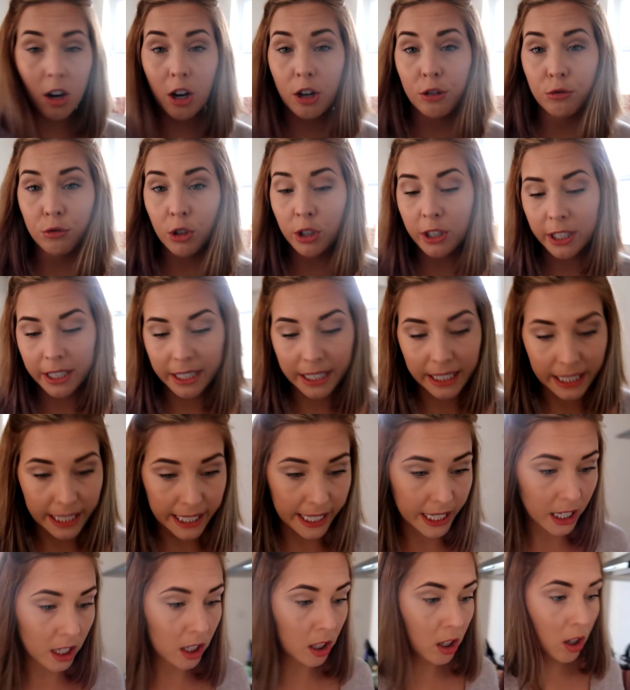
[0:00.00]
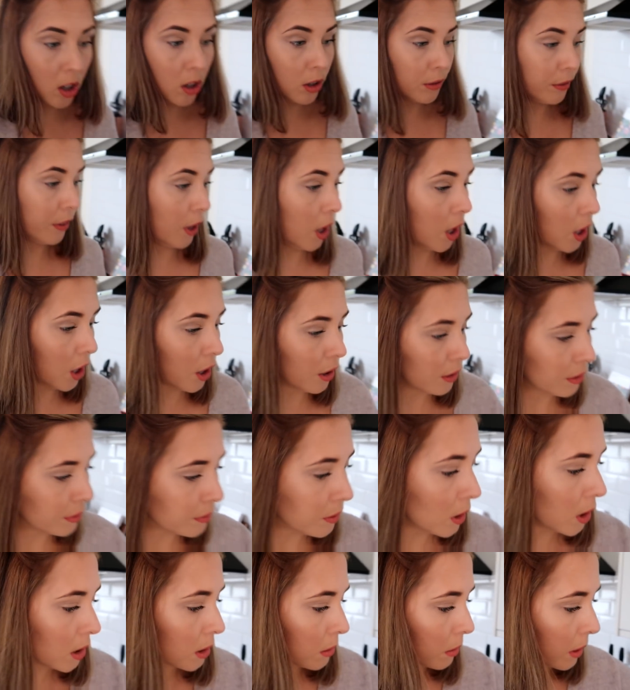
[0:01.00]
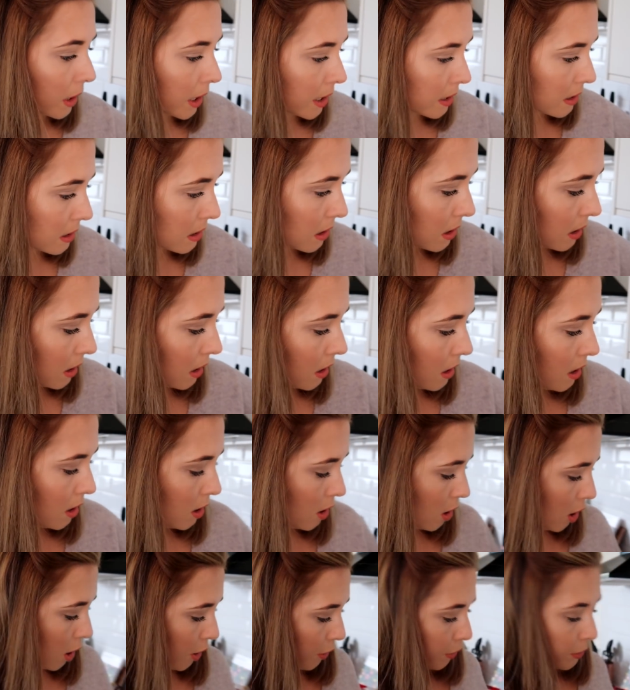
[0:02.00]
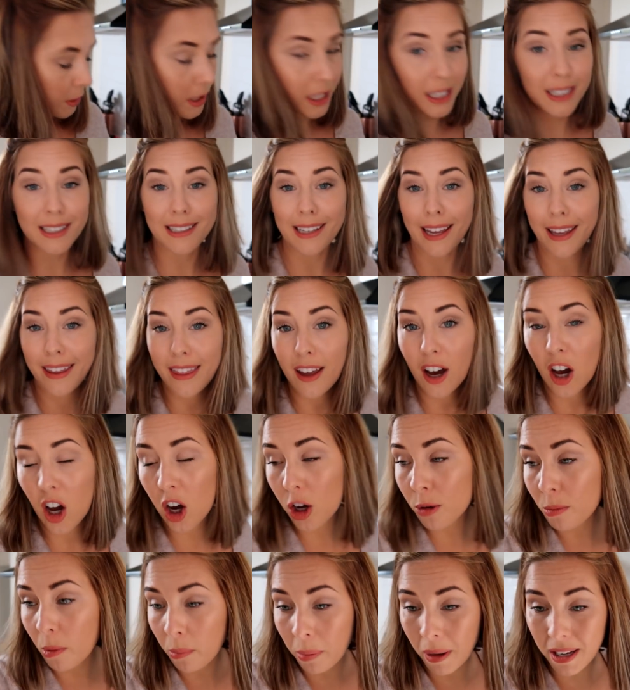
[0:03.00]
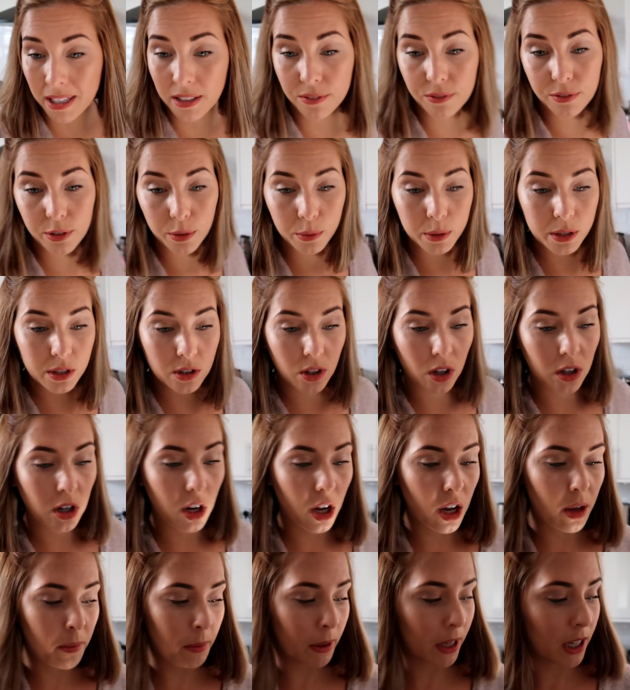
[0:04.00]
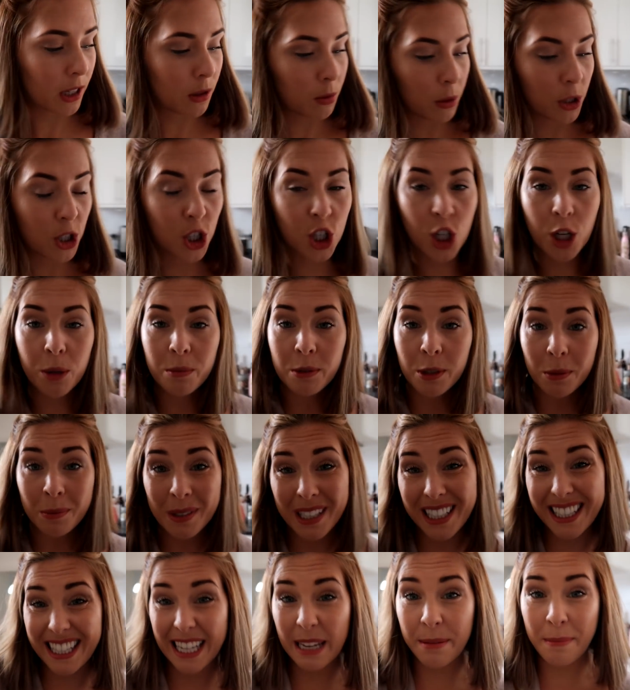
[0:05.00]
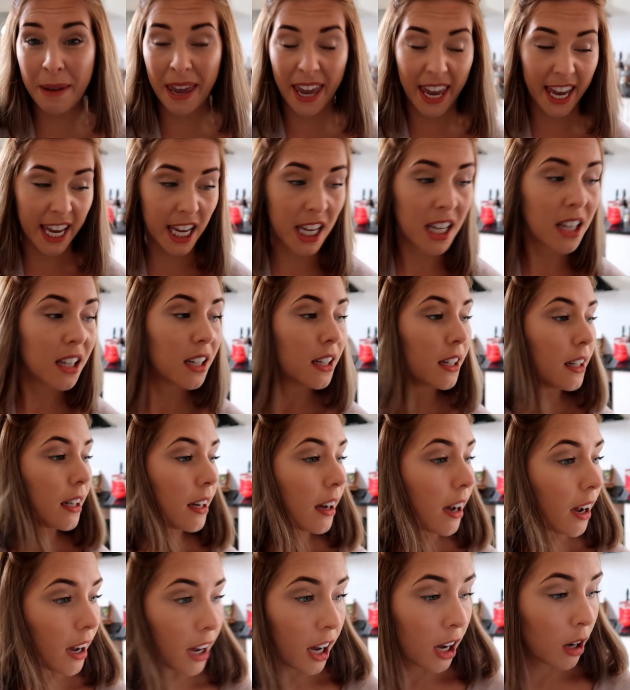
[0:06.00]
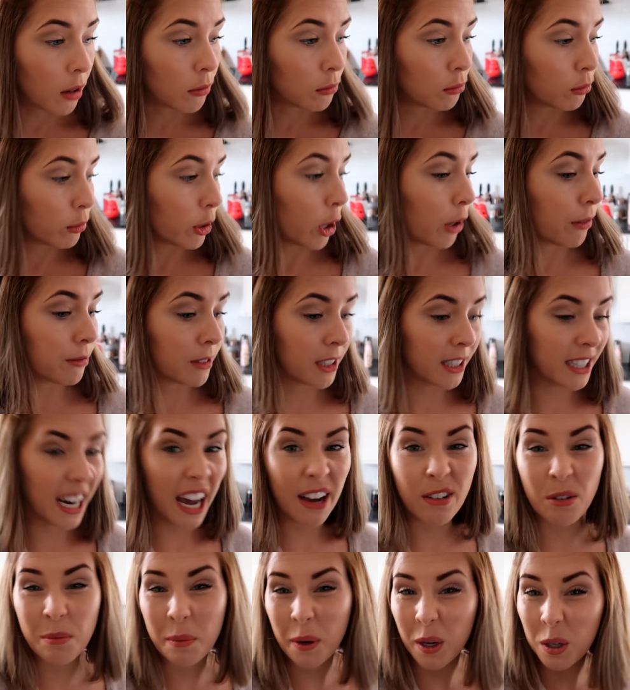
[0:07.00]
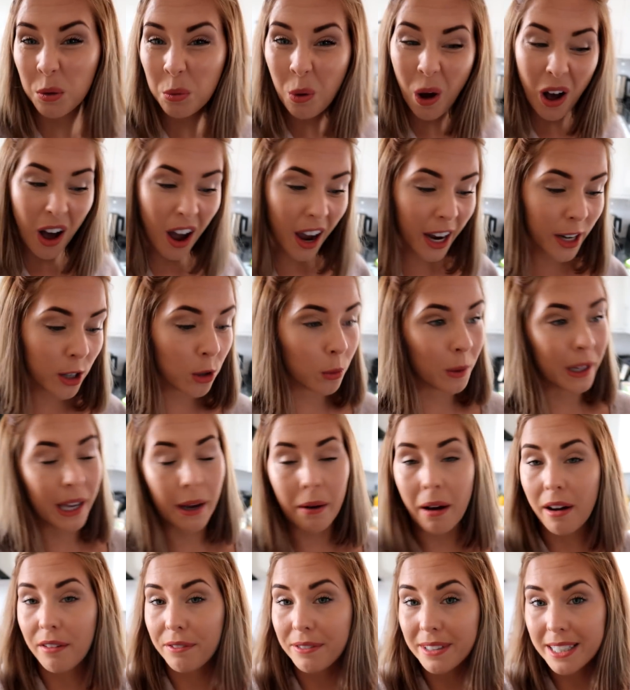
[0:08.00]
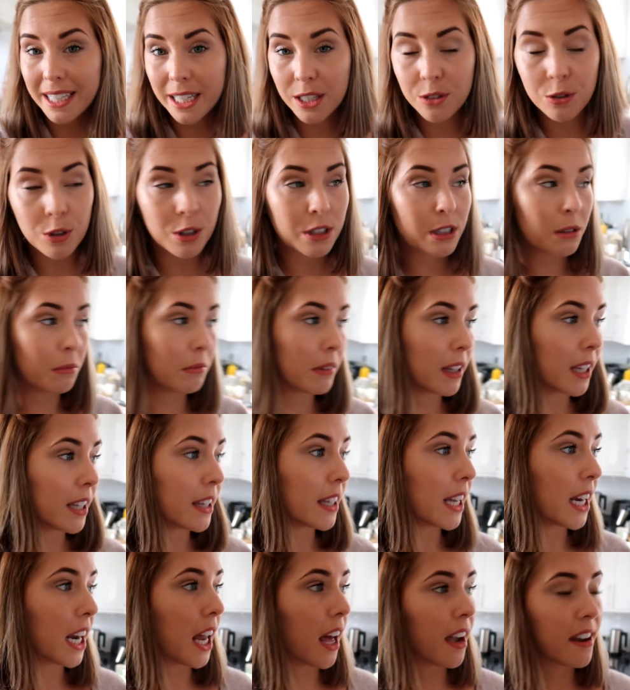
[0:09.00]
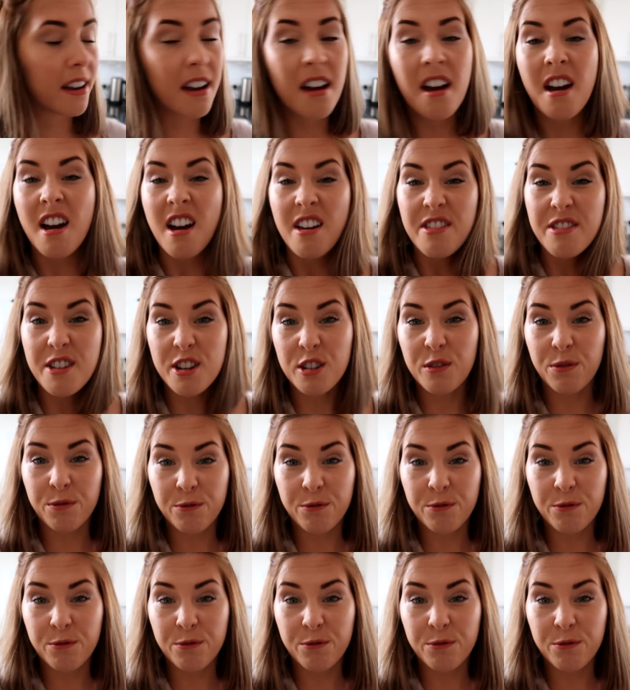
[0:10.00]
Ironically, a lot of her followers often say that I'm a bad influence on her because when she comes up to see me, we often have a bottle of wine or we go out for dinner or something and they're like, this